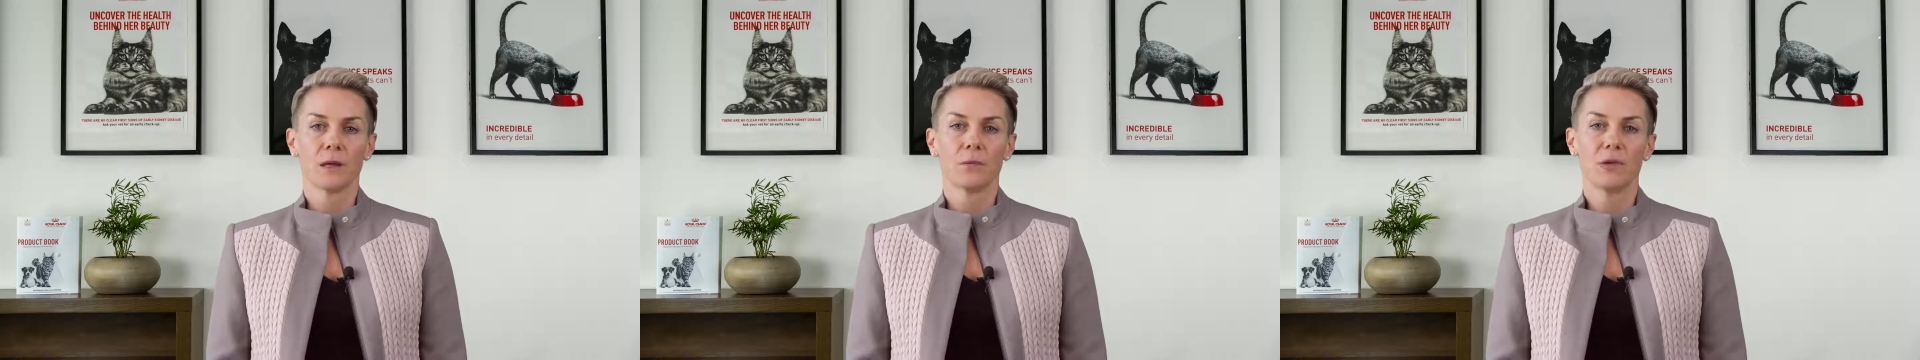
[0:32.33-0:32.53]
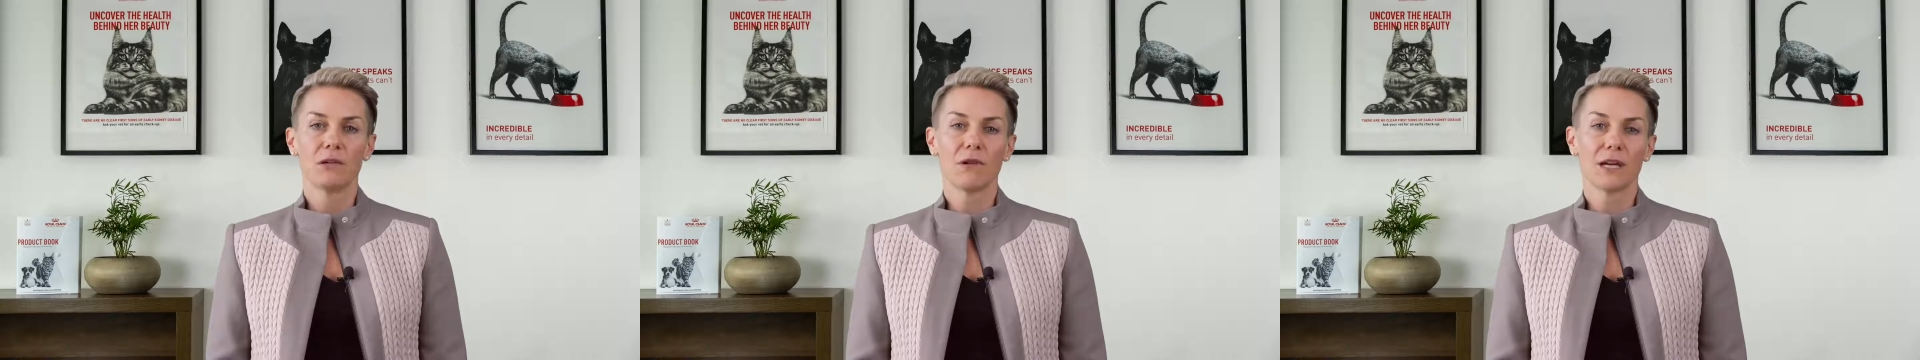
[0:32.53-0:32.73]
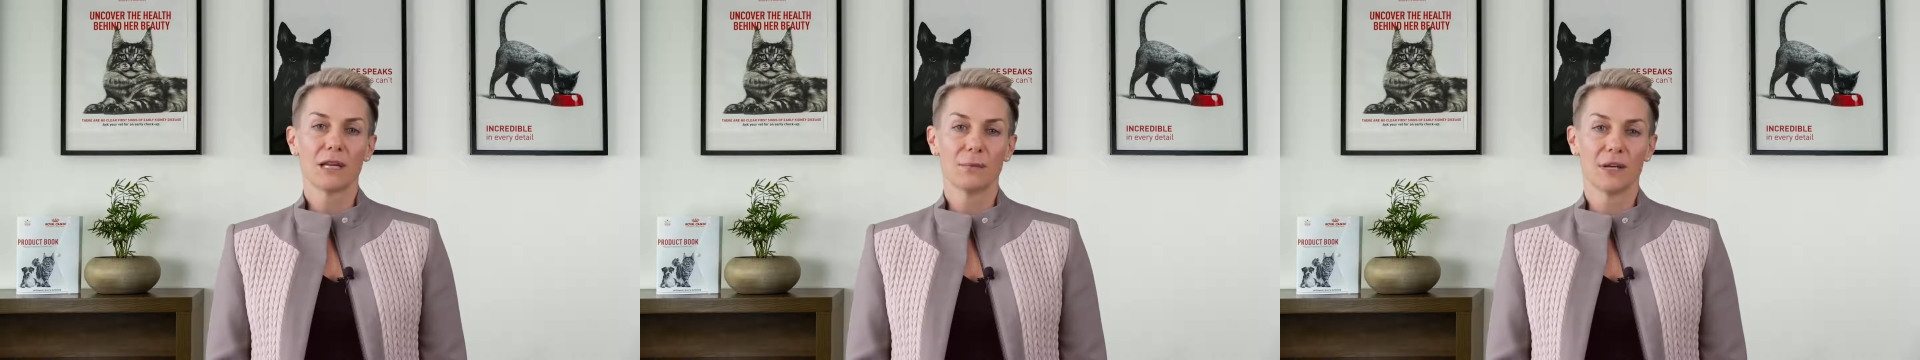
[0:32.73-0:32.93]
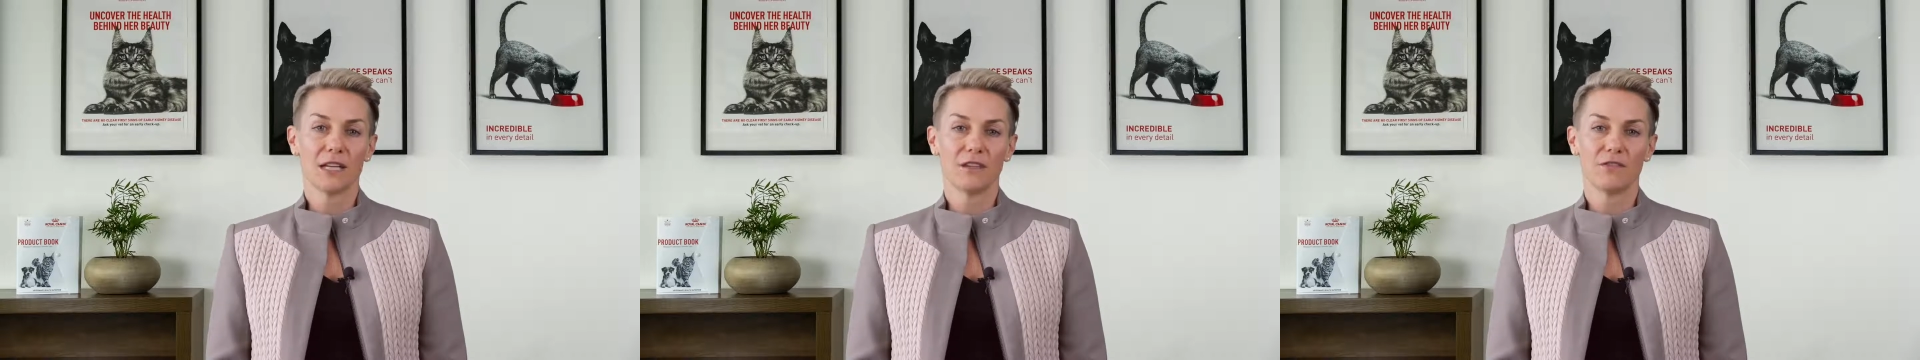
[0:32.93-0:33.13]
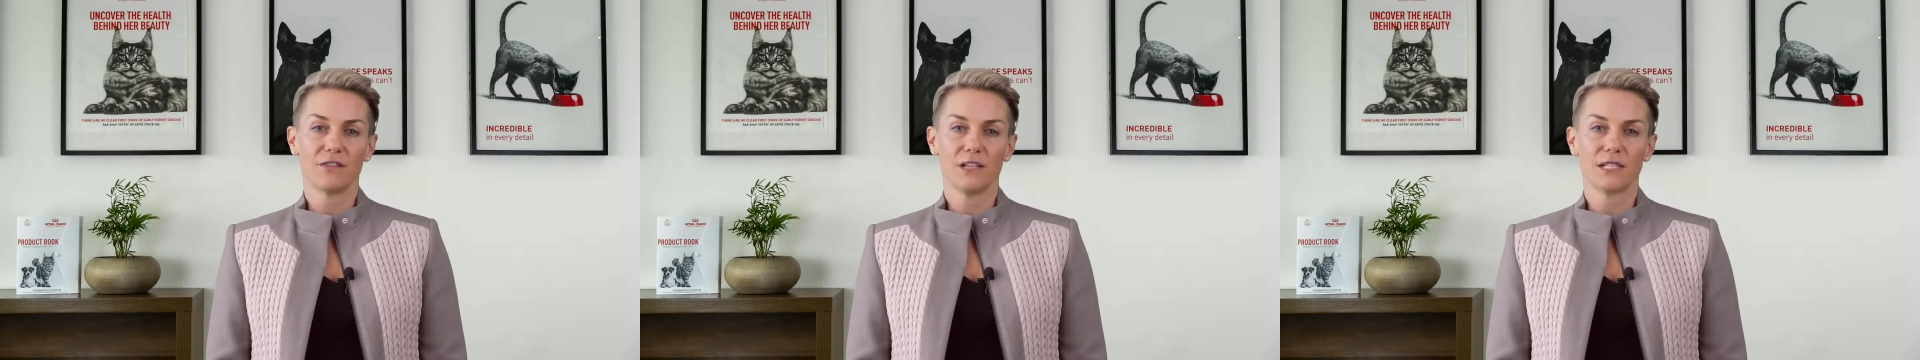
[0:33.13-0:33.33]
We
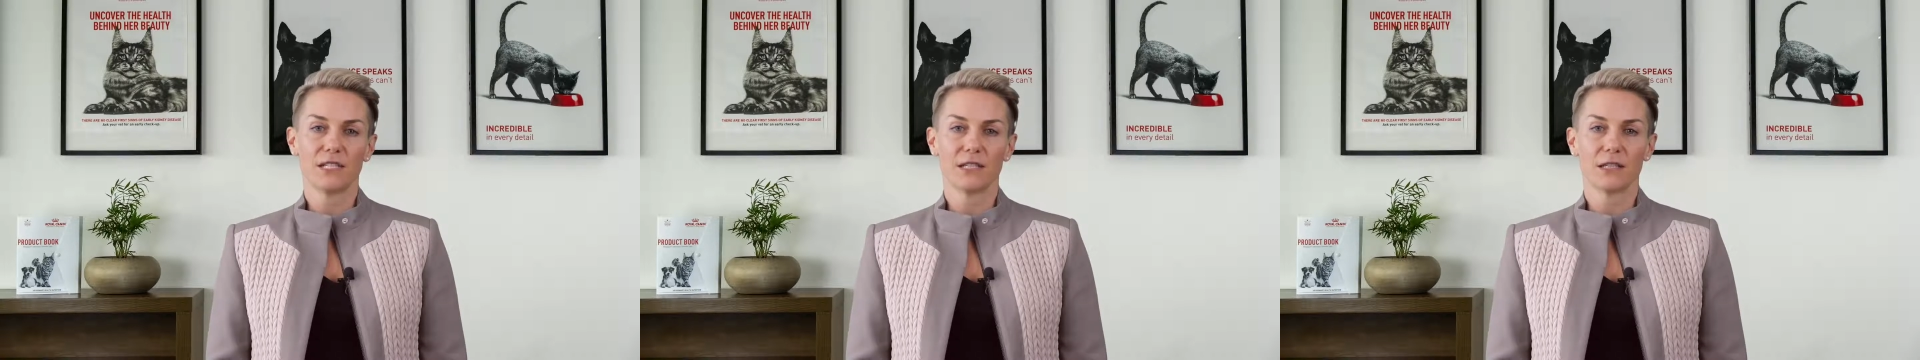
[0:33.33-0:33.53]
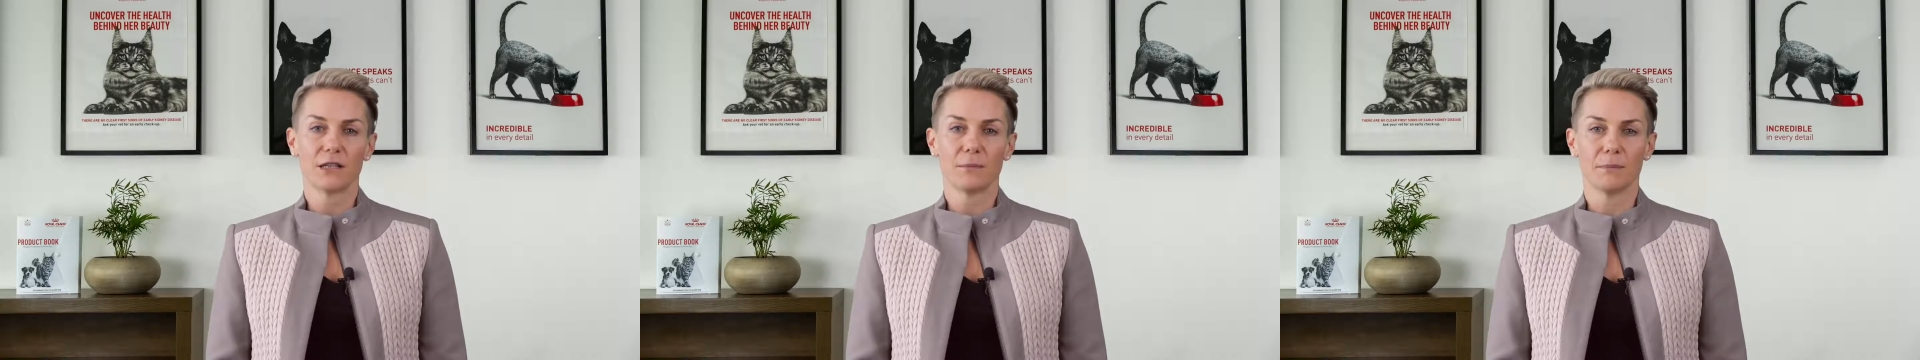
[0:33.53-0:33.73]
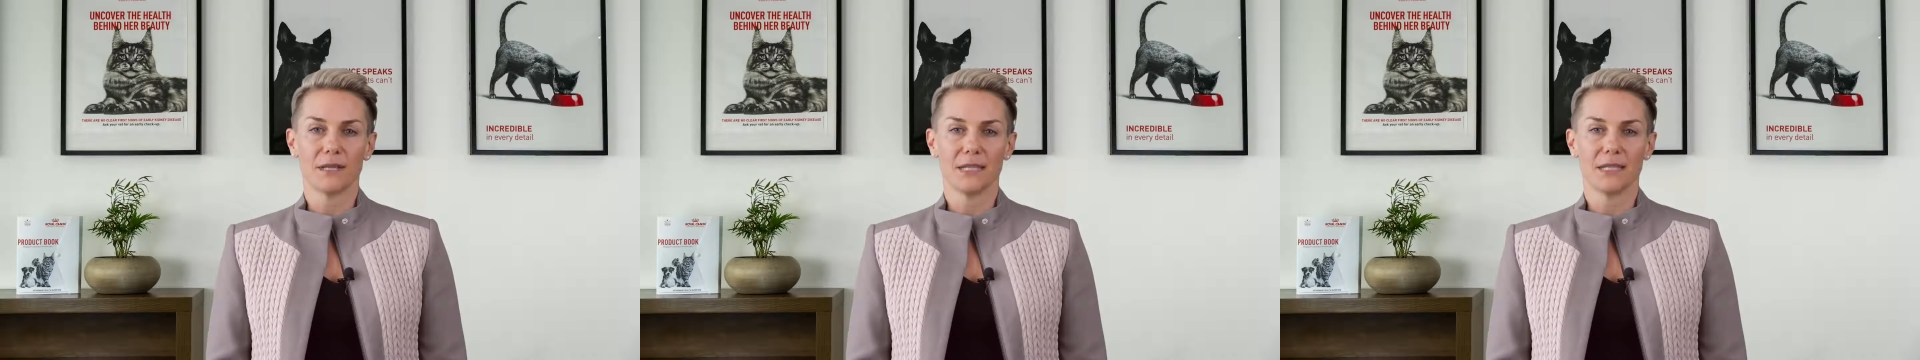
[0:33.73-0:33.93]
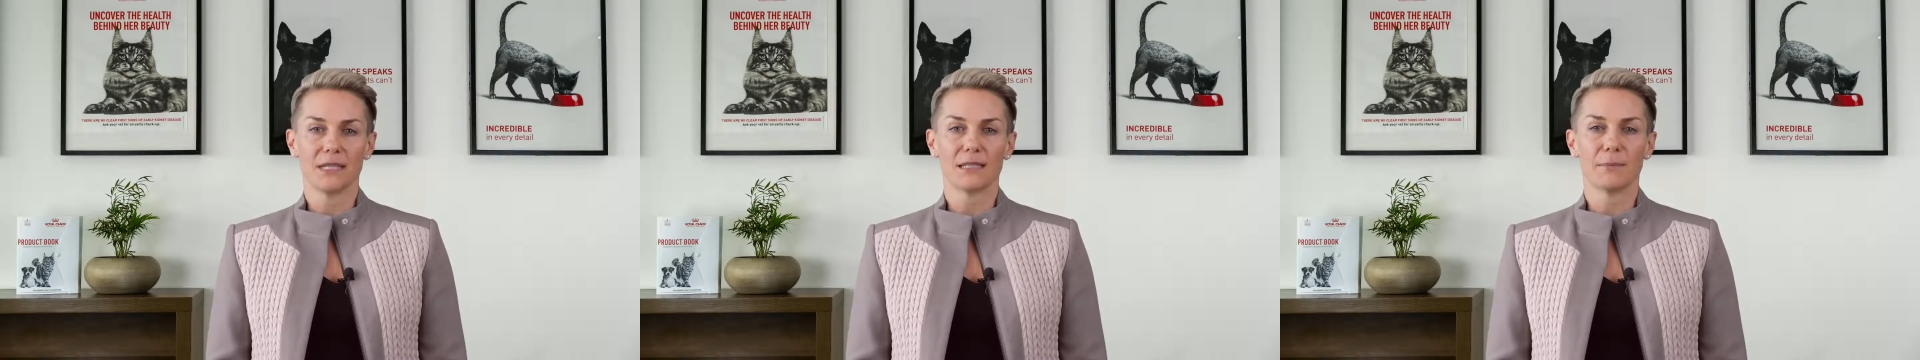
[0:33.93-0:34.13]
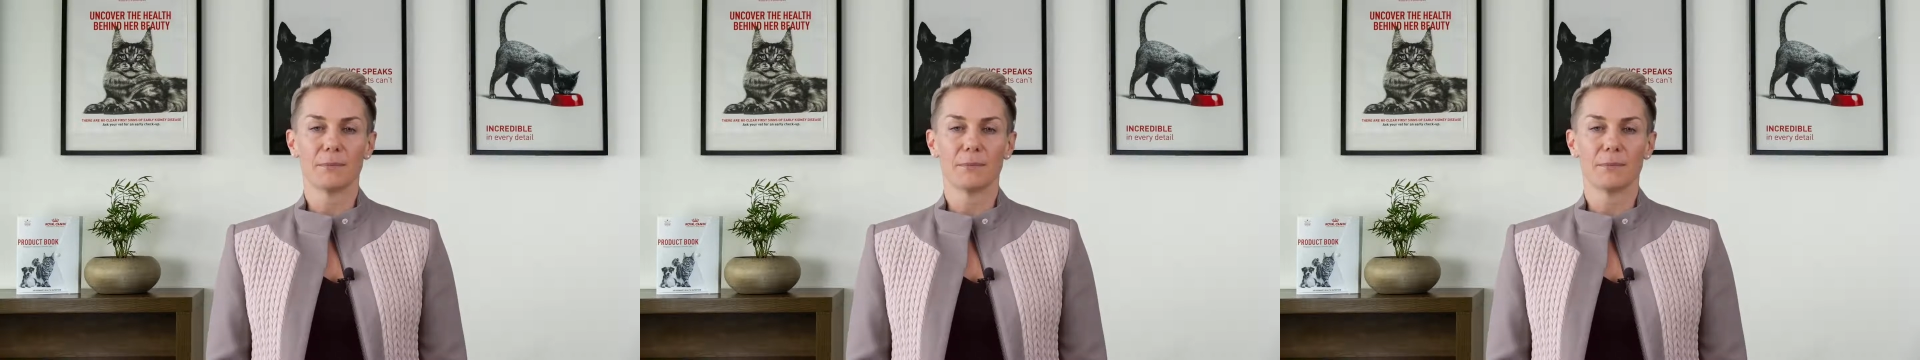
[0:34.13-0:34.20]
recommend feeding a complete